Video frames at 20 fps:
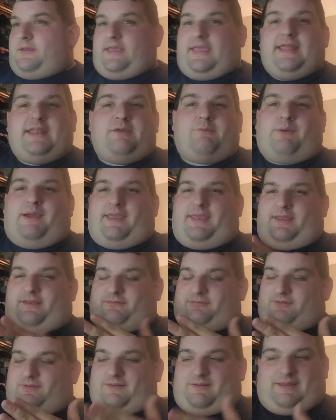anyway,
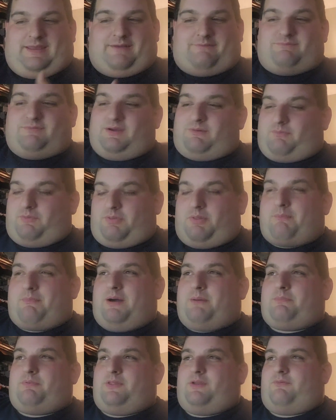as I've done with the
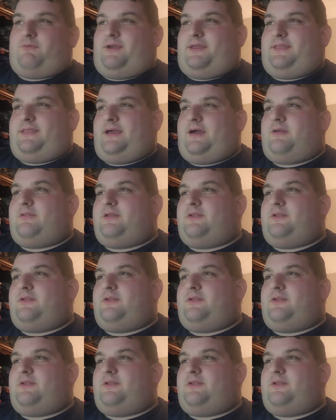mumbling right now,